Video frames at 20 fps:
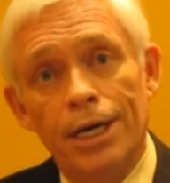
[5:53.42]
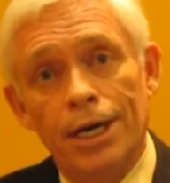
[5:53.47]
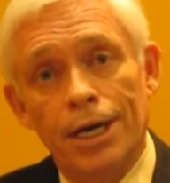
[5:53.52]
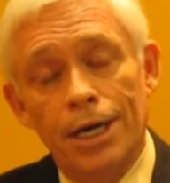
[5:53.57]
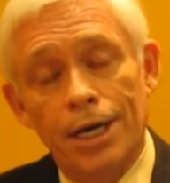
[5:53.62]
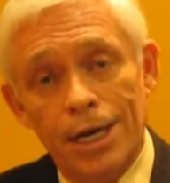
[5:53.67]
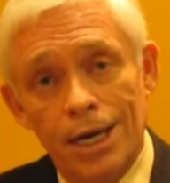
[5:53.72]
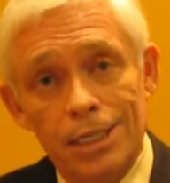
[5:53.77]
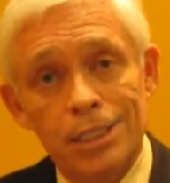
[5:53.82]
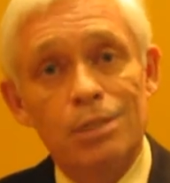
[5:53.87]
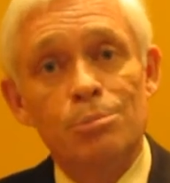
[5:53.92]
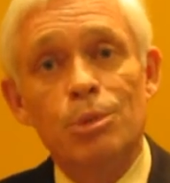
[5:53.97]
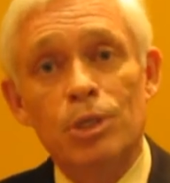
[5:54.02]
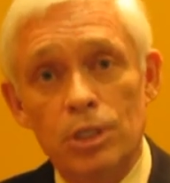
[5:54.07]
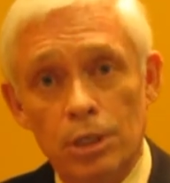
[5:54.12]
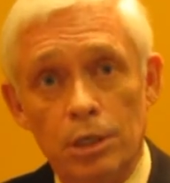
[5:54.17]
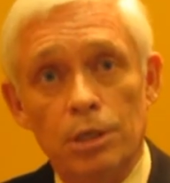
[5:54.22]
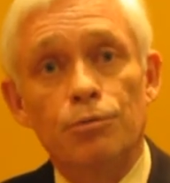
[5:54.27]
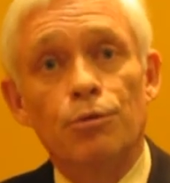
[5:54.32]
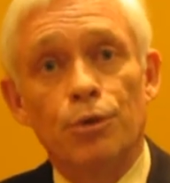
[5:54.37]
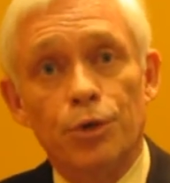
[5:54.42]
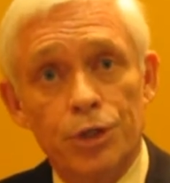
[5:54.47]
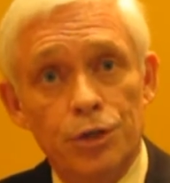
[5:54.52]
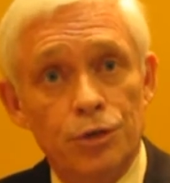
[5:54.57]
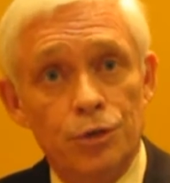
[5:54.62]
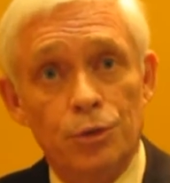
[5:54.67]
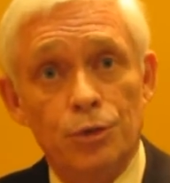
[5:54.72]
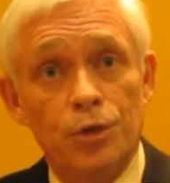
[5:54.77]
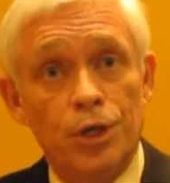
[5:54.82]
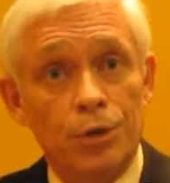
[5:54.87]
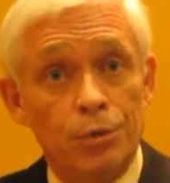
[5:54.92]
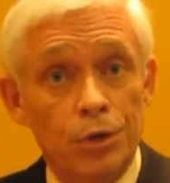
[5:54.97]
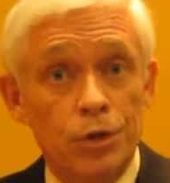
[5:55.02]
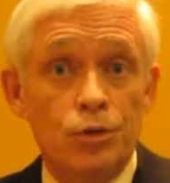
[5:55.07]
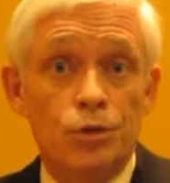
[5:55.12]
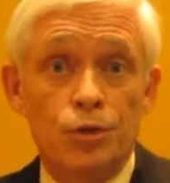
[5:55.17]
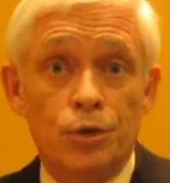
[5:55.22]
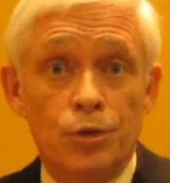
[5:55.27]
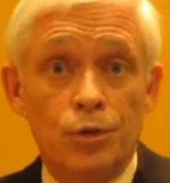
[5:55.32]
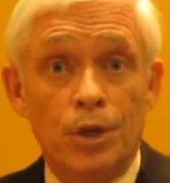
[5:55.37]
customer delivery to their
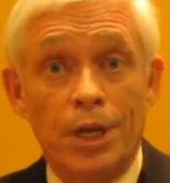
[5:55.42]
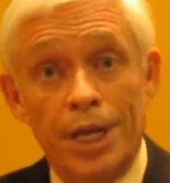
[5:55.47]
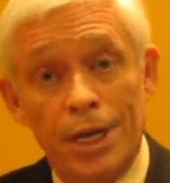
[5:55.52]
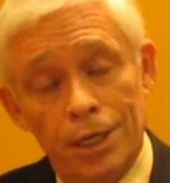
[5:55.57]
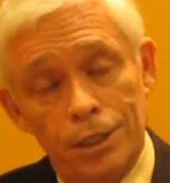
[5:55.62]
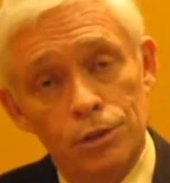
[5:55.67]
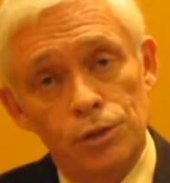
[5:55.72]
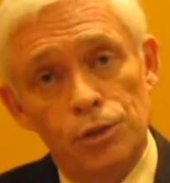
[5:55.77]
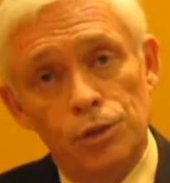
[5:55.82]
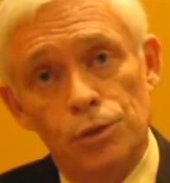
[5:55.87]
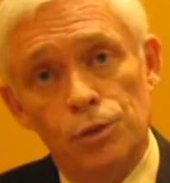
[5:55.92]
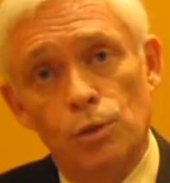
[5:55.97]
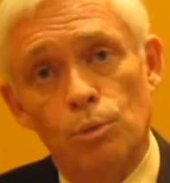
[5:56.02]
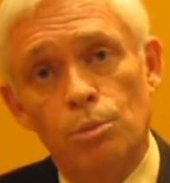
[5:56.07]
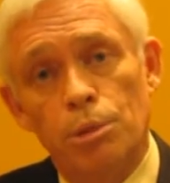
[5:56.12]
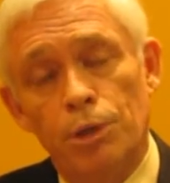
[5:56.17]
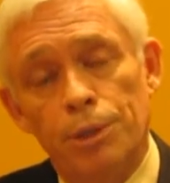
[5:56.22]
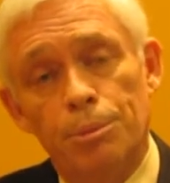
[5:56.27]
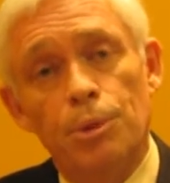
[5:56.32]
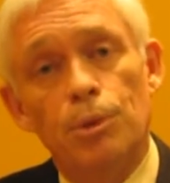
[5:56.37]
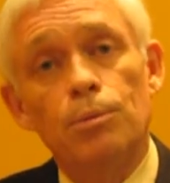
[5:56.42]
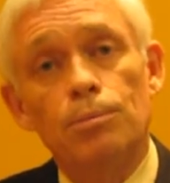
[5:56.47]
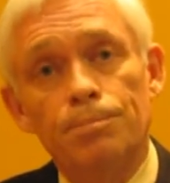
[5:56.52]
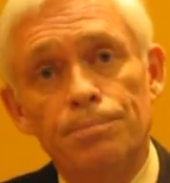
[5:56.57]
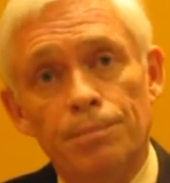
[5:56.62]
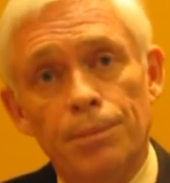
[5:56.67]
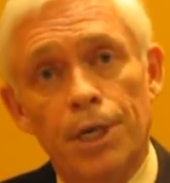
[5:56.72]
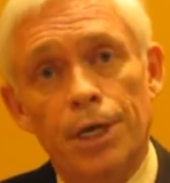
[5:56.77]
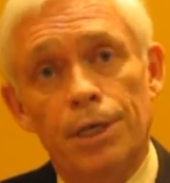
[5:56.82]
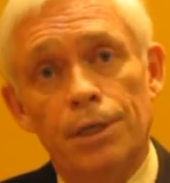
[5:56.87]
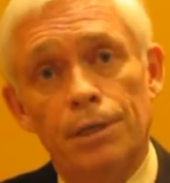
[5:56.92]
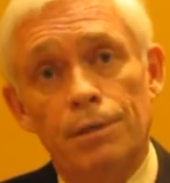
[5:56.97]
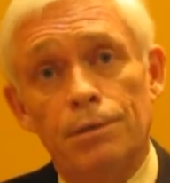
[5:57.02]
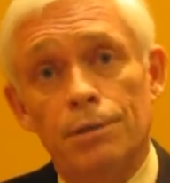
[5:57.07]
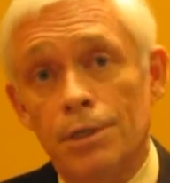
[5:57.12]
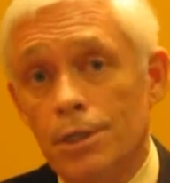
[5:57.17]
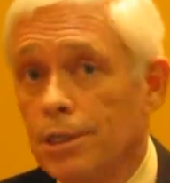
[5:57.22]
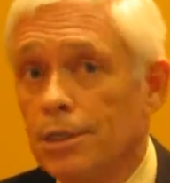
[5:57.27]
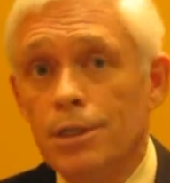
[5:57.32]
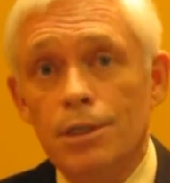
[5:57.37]
internal and external people. And
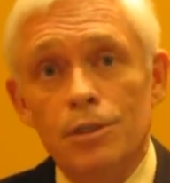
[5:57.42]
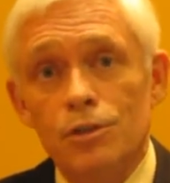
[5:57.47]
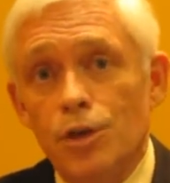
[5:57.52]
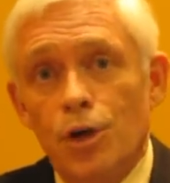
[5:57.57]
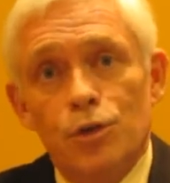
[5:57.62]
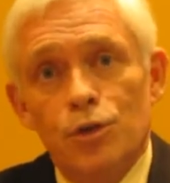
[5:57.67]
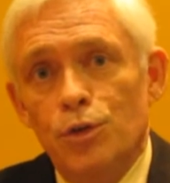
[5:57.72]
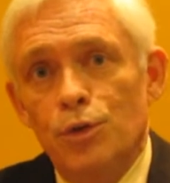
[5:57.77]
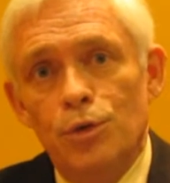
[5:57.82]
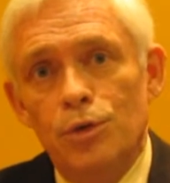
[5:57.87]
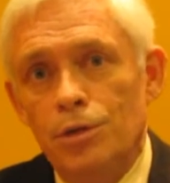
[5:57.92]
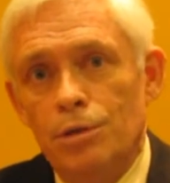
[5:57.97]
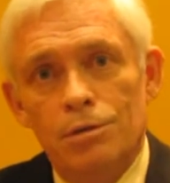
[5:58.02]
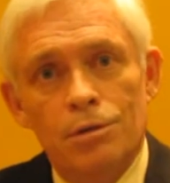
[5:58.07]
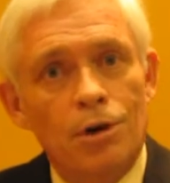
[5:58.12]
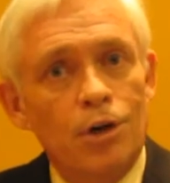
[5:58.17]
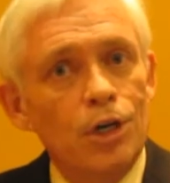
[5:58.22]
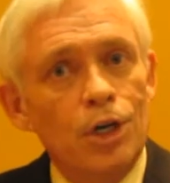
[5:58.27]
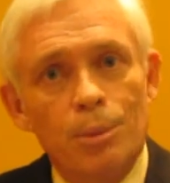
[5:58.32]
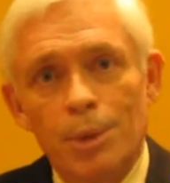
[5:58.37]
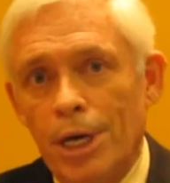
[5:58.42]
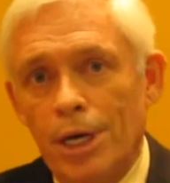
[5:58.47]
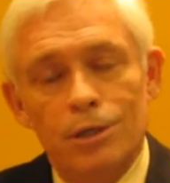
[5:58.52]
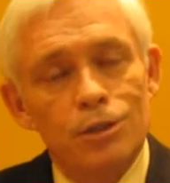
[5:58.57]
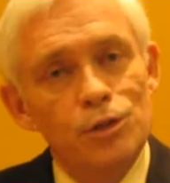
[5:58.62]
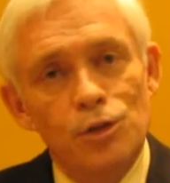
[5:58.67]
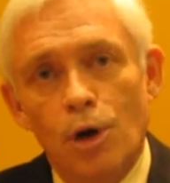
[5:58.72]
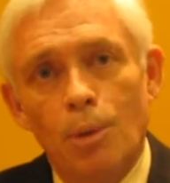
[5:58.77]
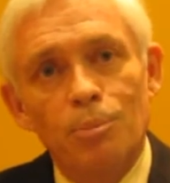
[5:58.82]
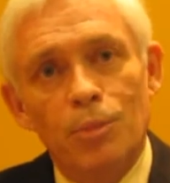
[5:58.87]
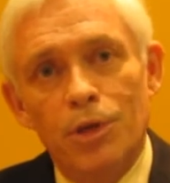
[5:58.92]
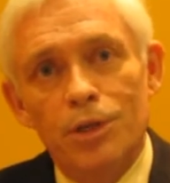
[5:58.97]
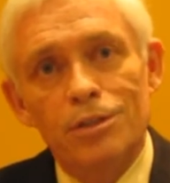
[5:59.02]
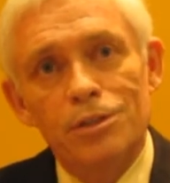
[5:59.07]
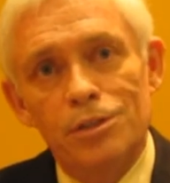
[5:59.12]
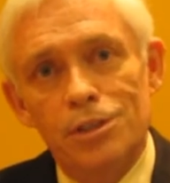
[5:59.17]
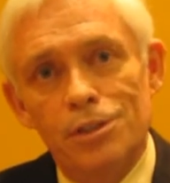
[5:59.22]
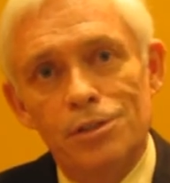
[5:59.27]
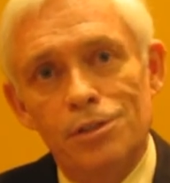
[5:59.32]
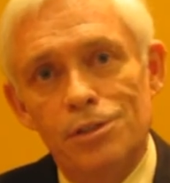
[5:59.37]
so you're not going to be able to stop
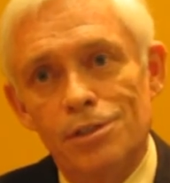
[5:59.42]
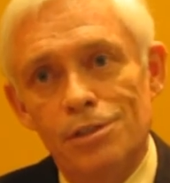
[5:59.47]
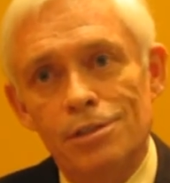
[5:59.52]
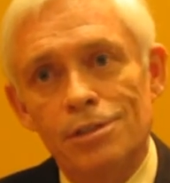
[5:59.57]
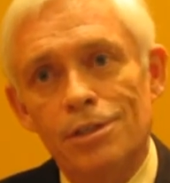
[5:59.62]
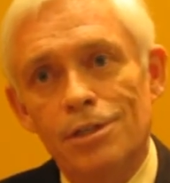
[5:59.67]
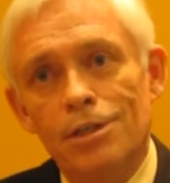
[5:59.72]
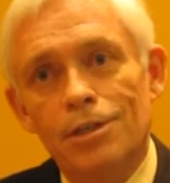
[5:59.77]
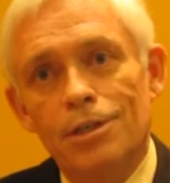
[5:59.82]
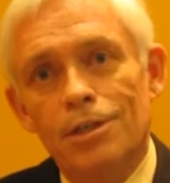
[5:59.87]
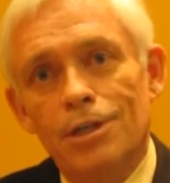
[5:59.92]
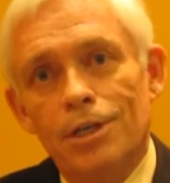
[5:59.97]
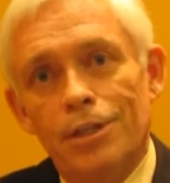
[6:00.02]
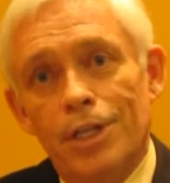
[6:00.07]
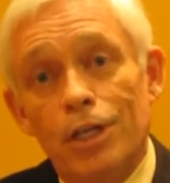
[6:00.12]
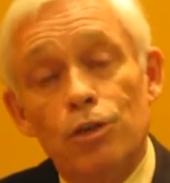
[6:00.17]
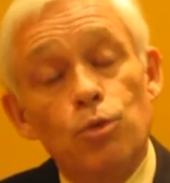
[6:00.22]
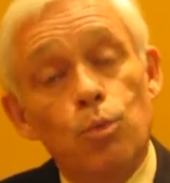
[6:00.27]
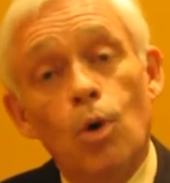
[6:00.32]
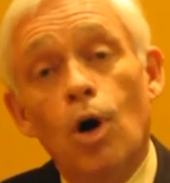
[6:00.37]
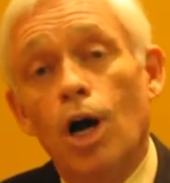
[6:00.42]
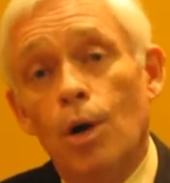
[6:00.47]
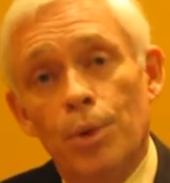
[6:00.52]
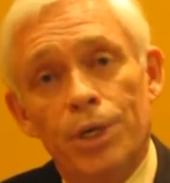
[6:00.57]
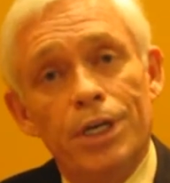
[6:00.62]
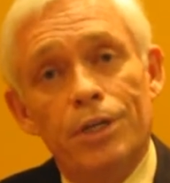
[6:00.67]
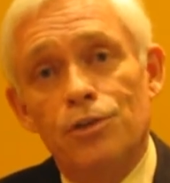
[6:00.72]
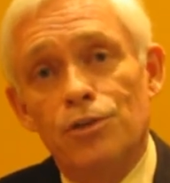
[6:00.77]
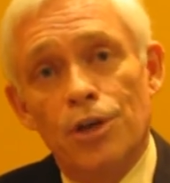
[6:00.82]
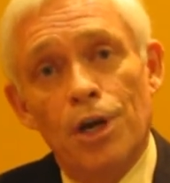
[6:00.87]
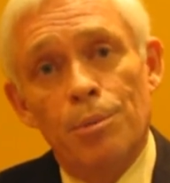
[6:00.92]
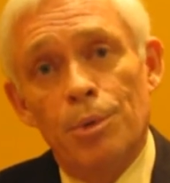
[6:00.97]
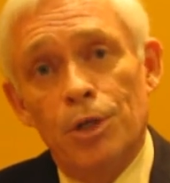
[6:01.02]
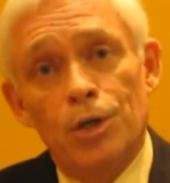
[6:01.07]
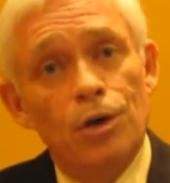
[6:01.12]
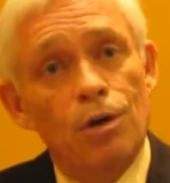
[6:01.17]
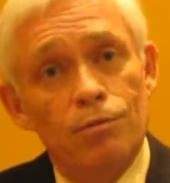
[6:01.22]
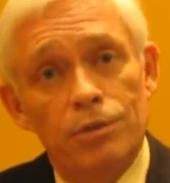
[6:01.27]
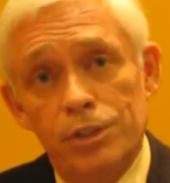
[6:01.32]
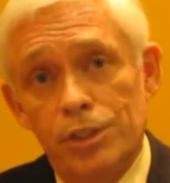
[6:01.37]
this. That's why we get so many
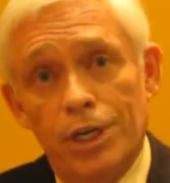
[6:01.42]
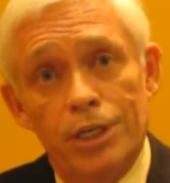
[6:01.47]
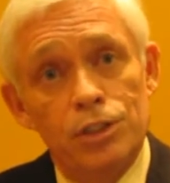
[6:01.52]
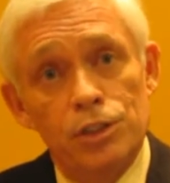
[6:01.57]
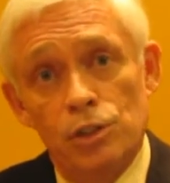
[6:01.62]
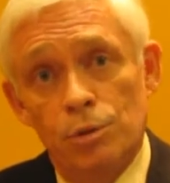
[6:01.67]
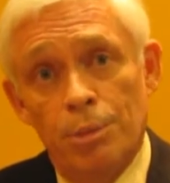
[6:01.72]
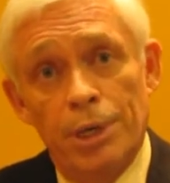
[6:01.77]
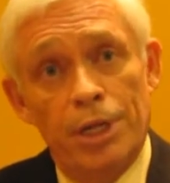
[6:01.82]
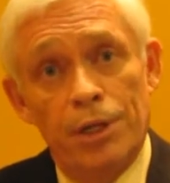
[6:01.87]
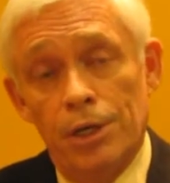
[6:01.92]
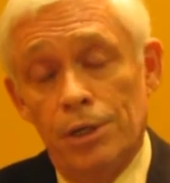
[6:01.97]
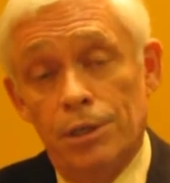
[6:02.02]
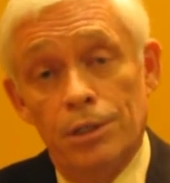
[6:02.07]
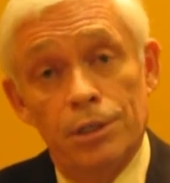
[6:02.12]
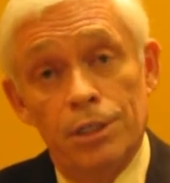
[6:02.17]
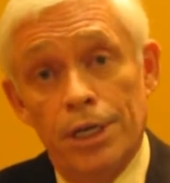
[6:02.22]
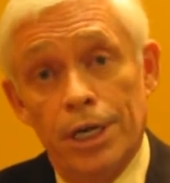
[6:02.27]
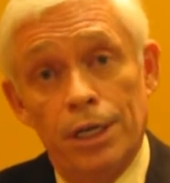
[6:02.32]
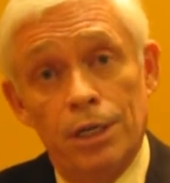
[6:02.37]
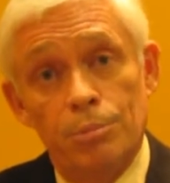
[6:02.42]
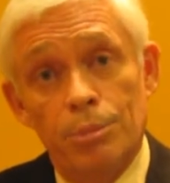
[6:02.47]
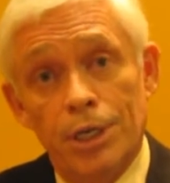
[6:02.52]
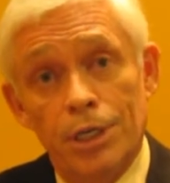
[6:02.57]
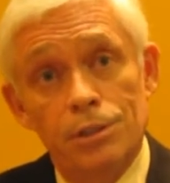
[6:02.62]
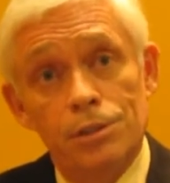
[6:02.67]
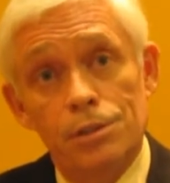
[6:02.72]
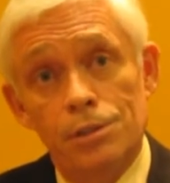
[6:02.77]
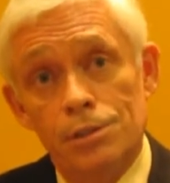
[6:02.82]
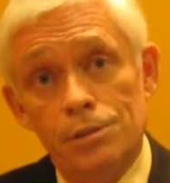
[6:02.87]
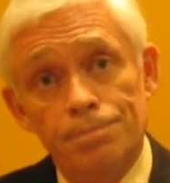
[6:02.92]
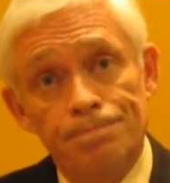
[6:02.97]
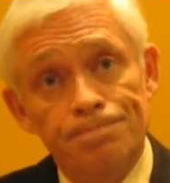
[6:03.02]
conversations about that on a daily basis.